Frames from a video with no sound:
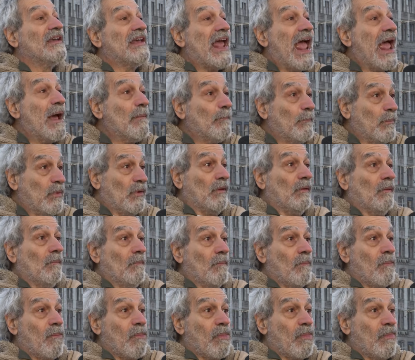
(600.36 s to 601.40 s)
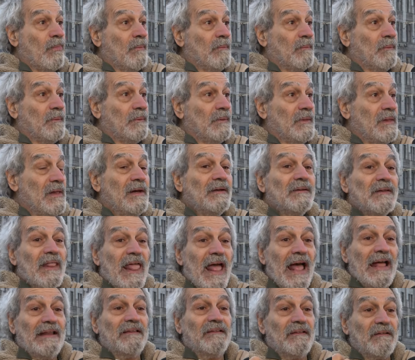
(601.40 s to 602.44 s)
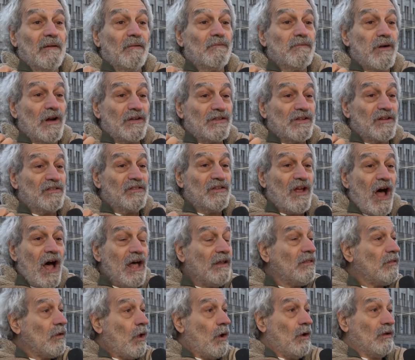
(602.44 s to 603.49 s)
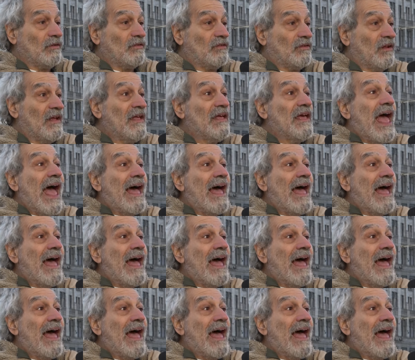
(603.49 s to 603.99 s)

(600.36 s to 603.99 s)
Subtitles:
gamble. And Russia's not lost.